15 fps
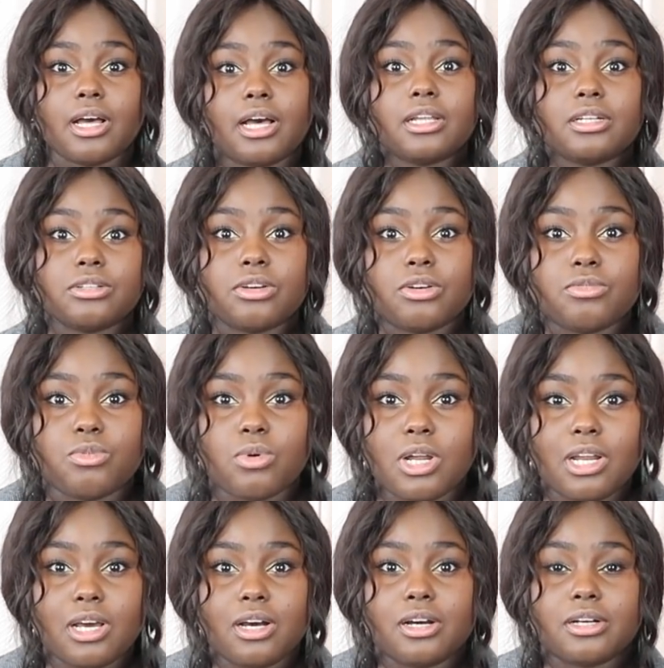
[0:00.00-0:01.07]
And
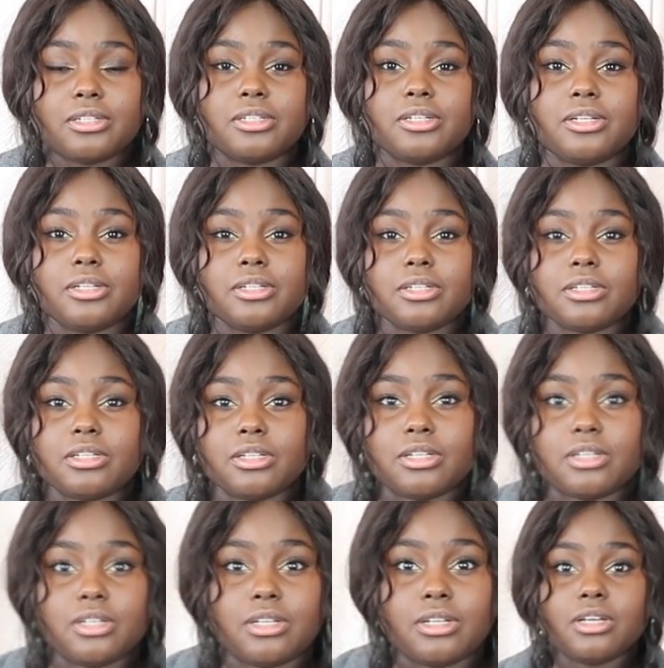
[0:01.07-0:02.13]
voila,
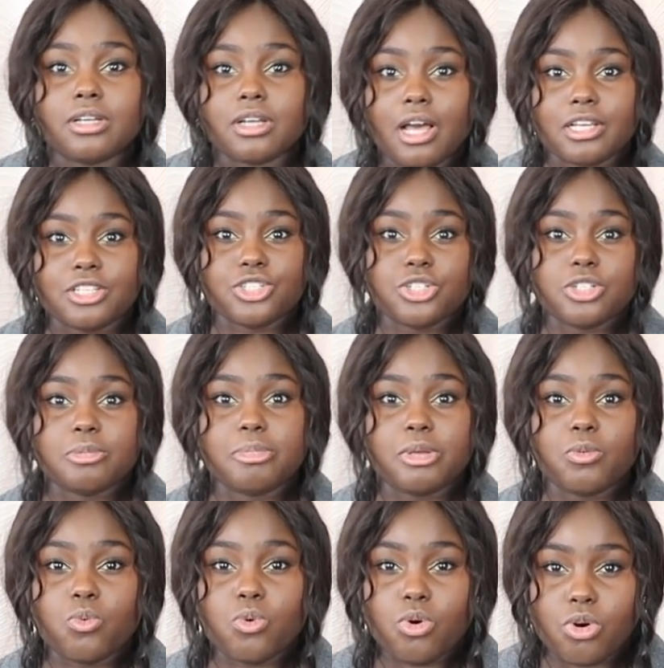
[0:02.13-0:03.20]
I should
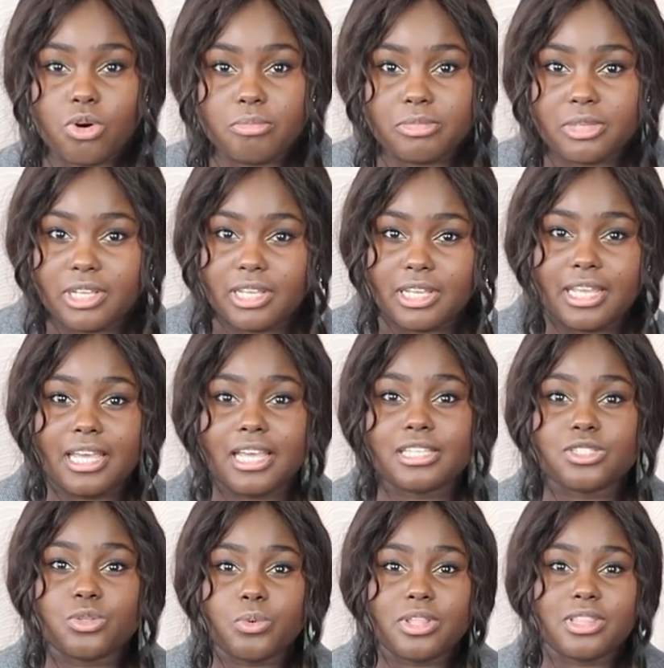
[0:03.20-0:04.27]
be warm in
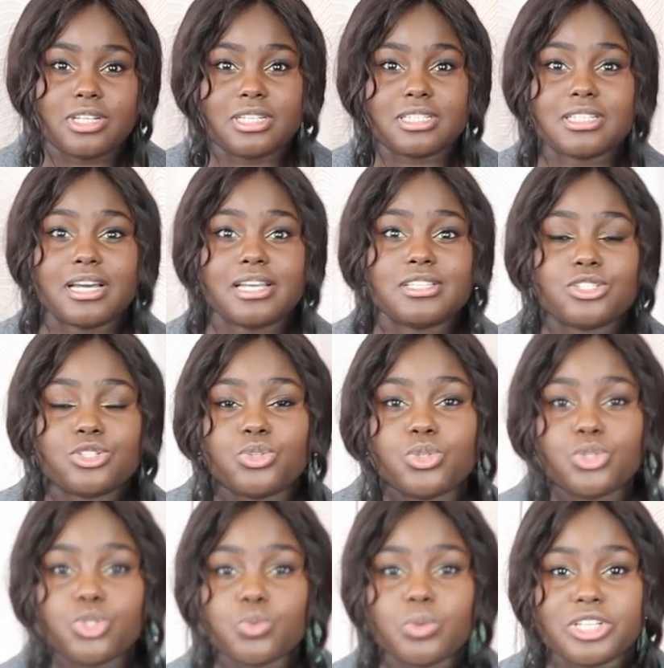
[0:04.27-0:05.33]
case the weather decides to
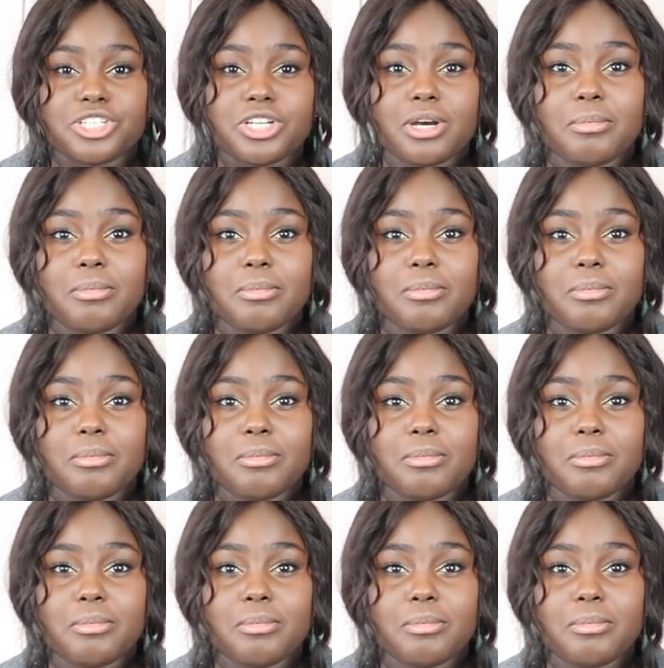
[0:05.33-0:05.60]
switch